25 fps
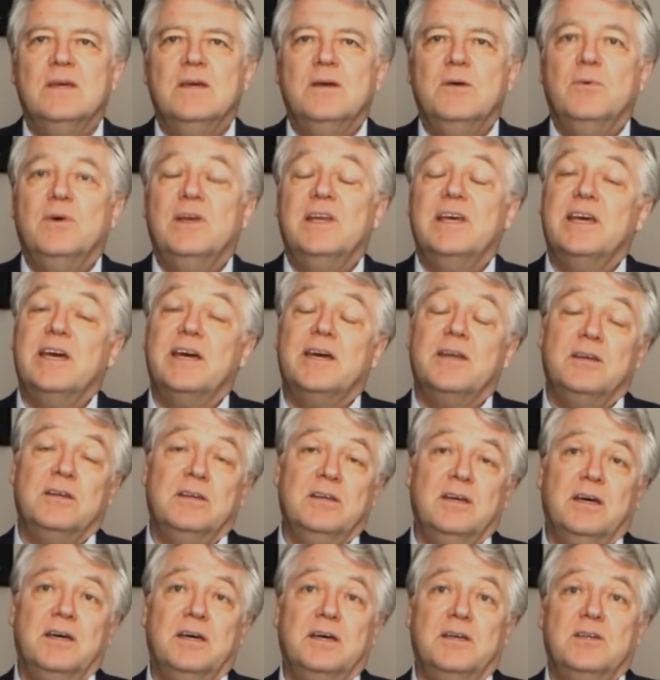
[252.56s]
Well, again,
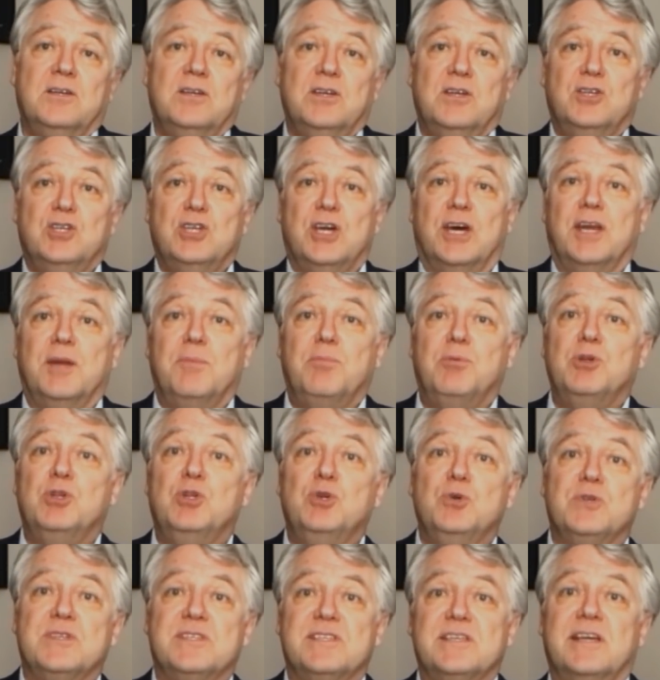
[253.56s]
uh, China
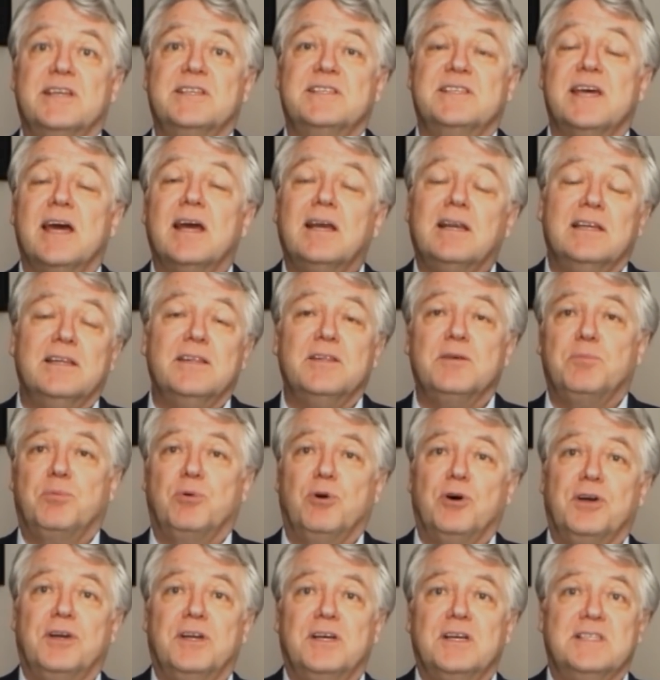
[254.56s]
produces exactly the
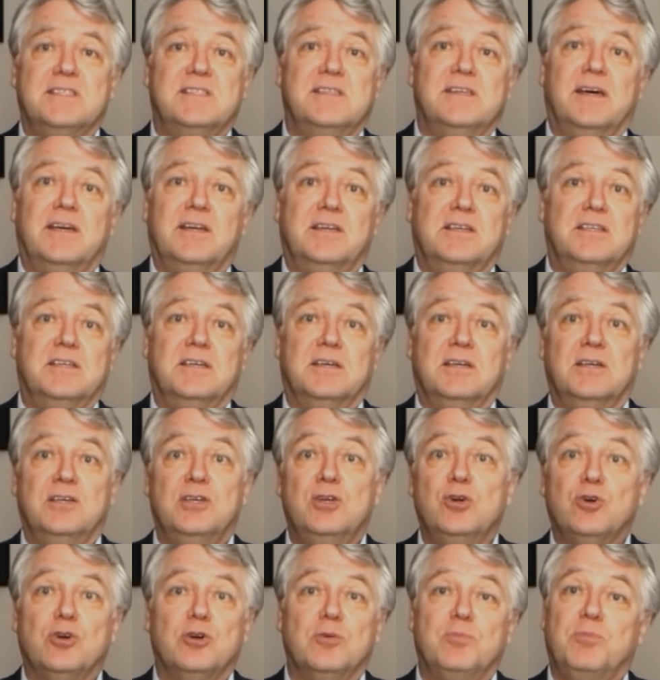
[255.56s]
products that uh,
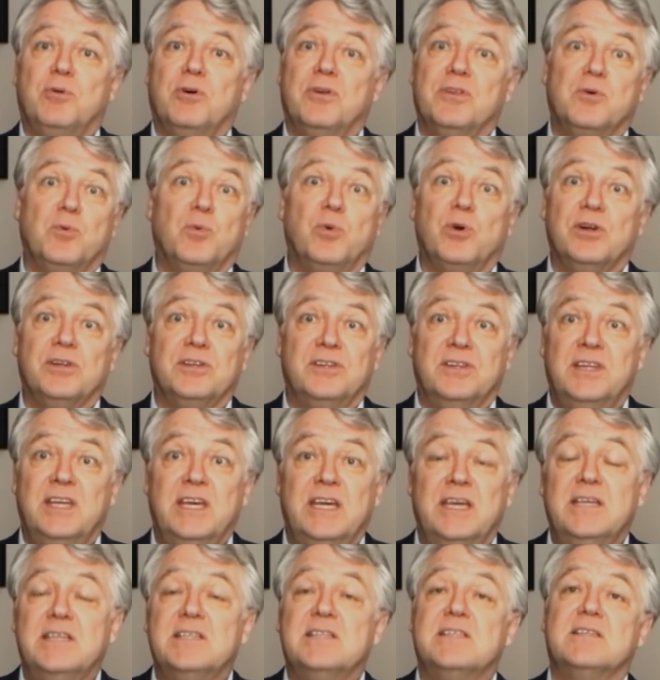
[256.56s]
Europe or the world
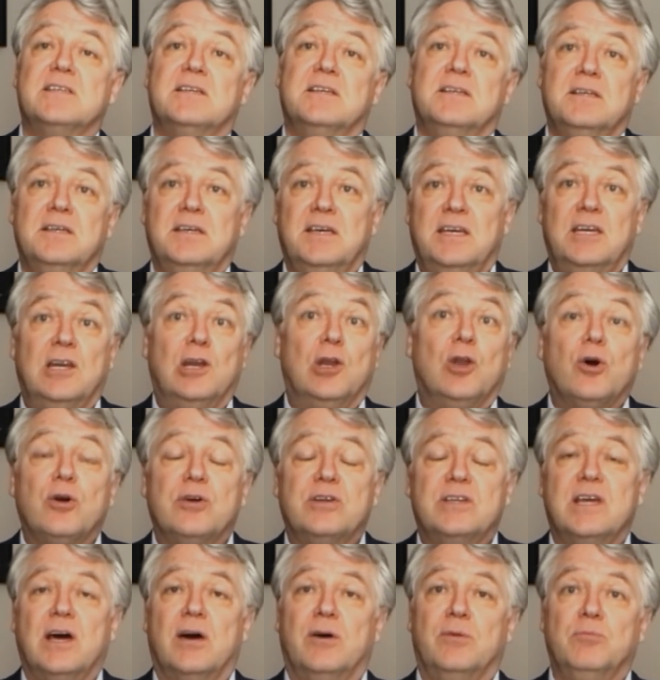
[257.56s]
needs uh, in a
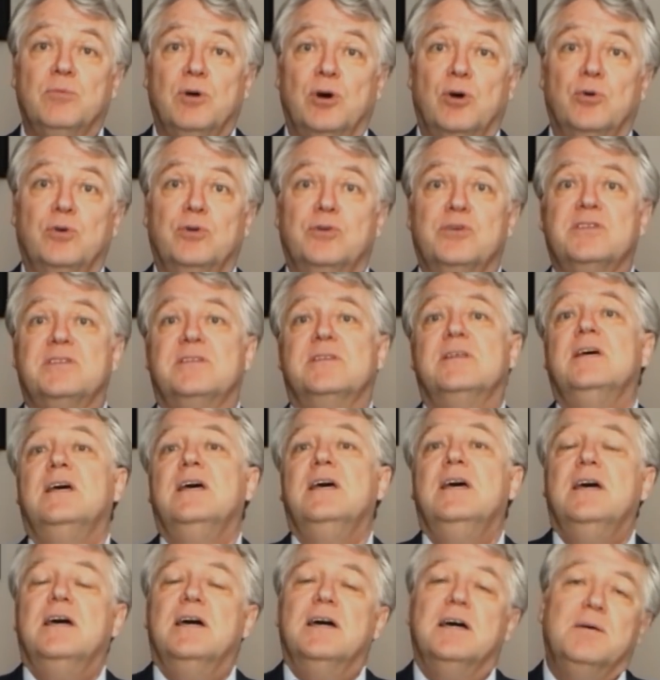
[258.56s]
lockdown modus,
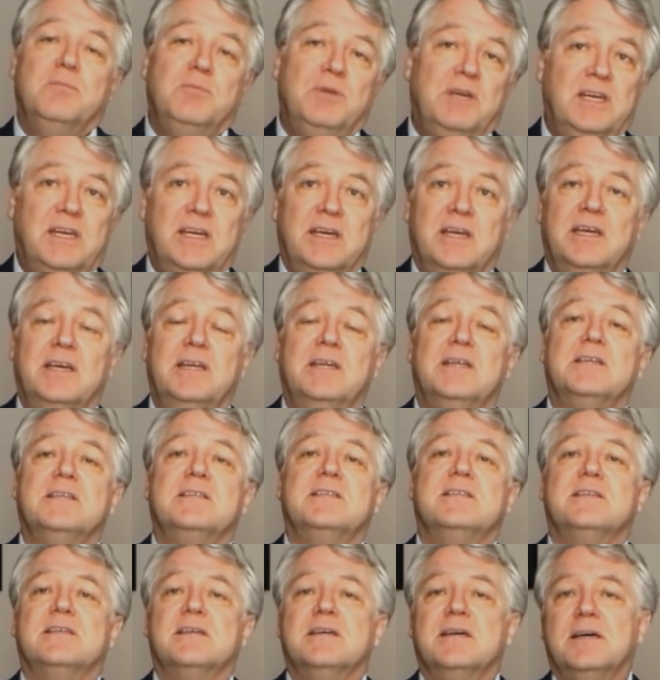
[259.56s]
uh, meaning it
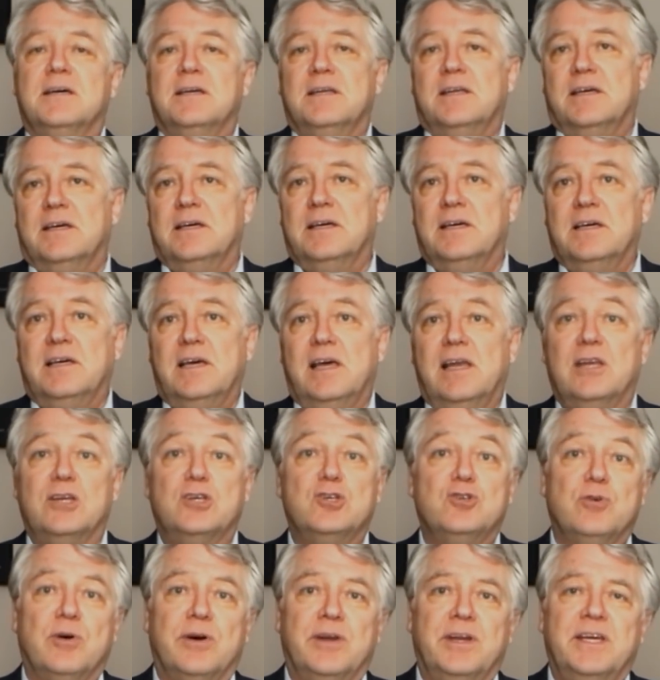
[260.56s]
is uh, uh,
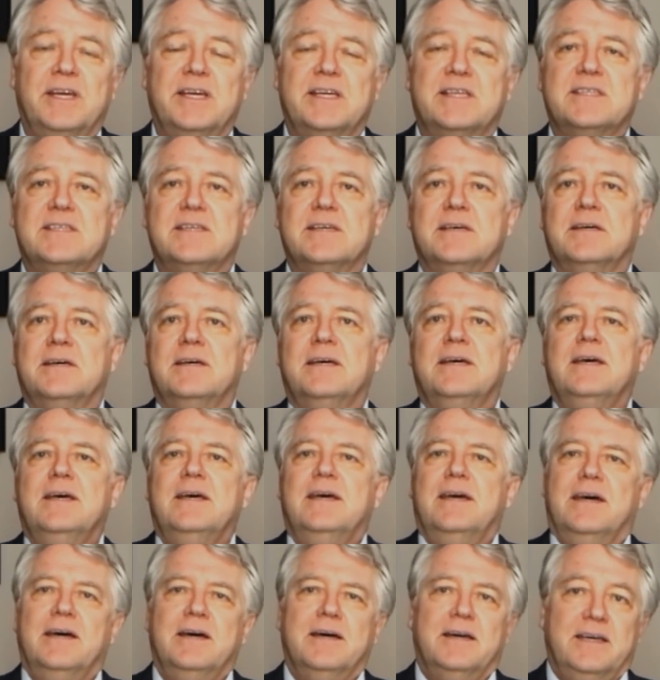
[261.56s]
electronics,
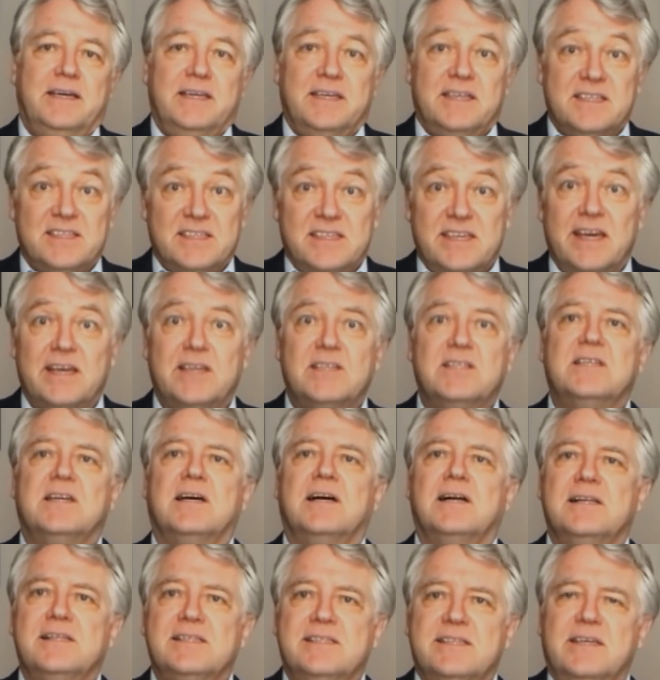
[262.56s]
uh, it is
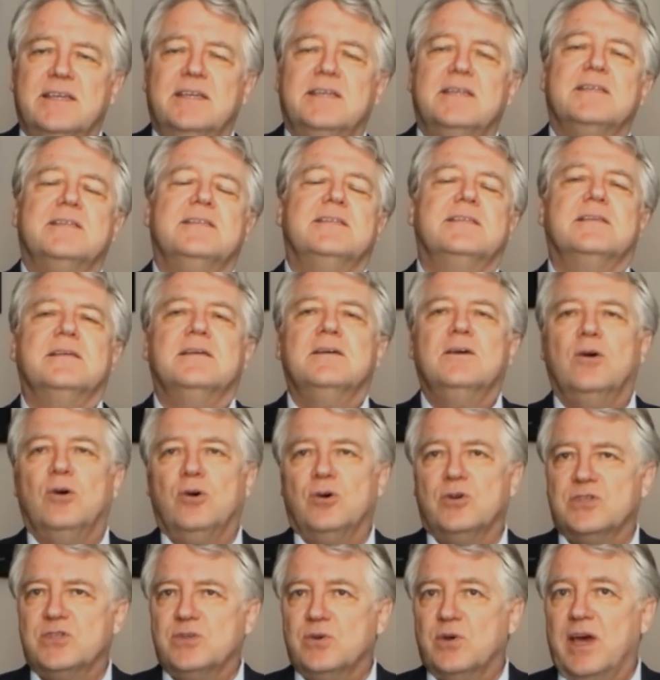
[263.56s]
textiles, it is uh,
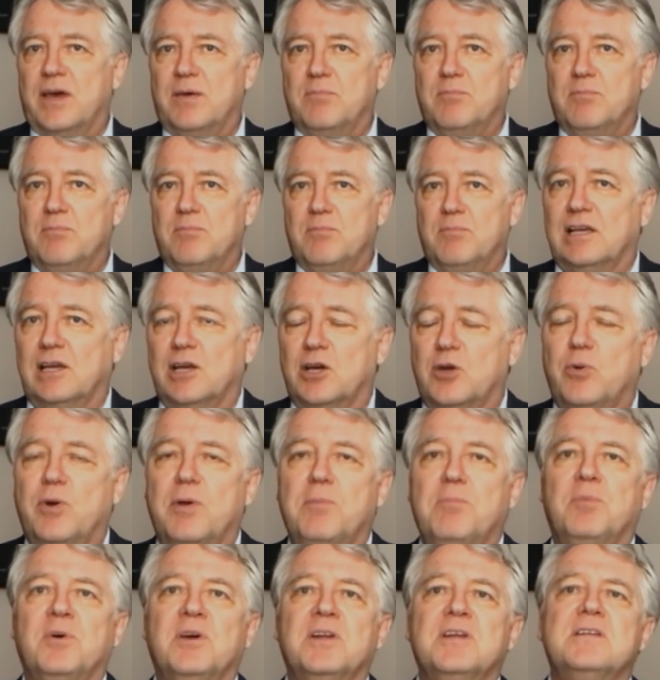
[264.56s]
also medical
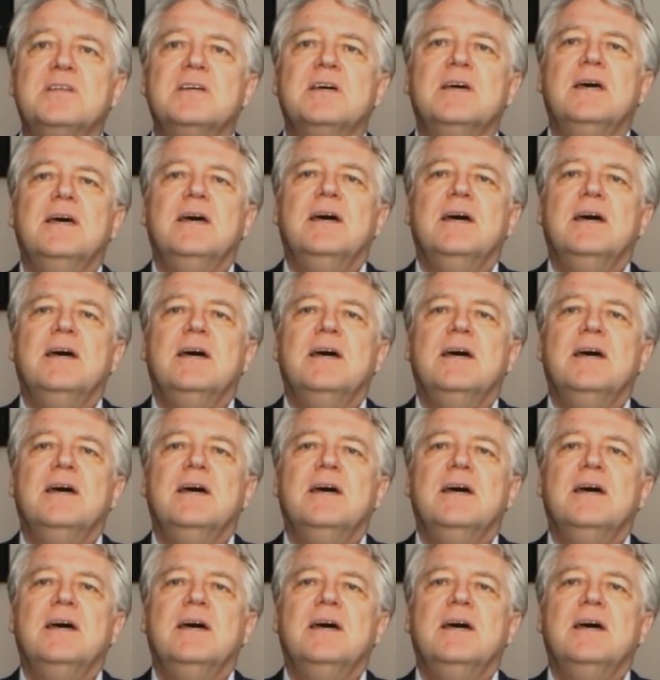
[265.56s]
equipment.